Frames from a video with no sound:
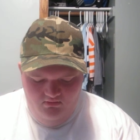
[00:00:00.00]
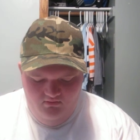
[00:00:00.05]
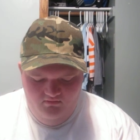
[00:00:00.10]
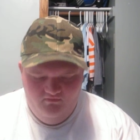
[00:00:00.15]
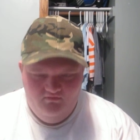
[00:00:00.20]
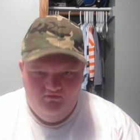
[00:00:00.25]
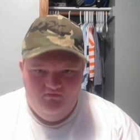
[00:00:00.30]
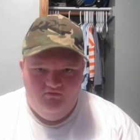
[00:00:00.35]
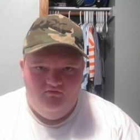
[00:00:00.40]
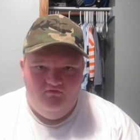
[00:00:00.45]
It
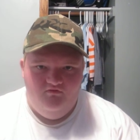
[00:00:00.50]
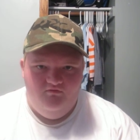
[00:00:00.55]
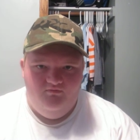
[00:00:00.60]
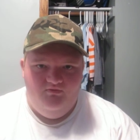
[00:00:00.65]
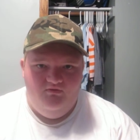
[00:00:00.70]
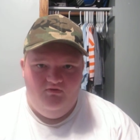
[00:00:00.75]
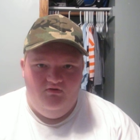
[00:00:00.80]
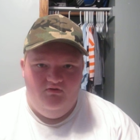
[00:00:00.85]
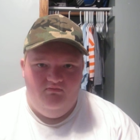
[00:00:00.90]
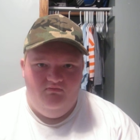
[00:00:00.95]
should just
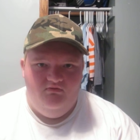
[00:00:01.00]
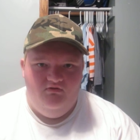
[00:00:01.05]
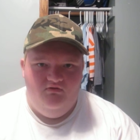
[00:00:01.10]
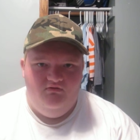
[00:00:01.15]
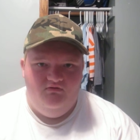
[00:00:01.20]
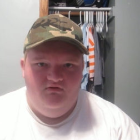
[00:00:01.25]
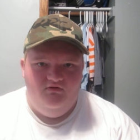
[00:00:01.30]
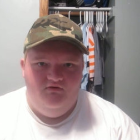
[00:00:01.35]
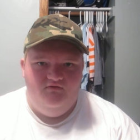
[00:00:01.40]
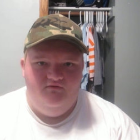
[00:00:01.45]
put me
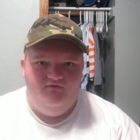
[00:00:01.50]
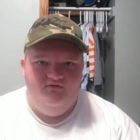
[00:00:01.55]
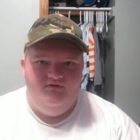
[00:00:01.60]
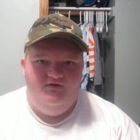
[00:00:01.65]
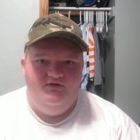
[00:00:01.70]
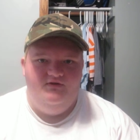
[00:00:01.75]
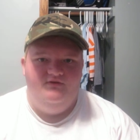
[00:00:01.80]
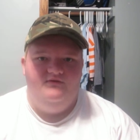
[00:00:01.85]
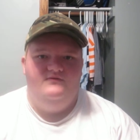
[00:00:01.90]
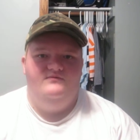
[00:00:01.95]
mute
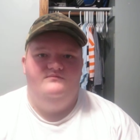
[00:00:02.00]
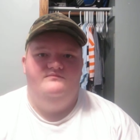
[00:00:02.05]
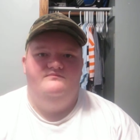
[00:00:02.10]
that.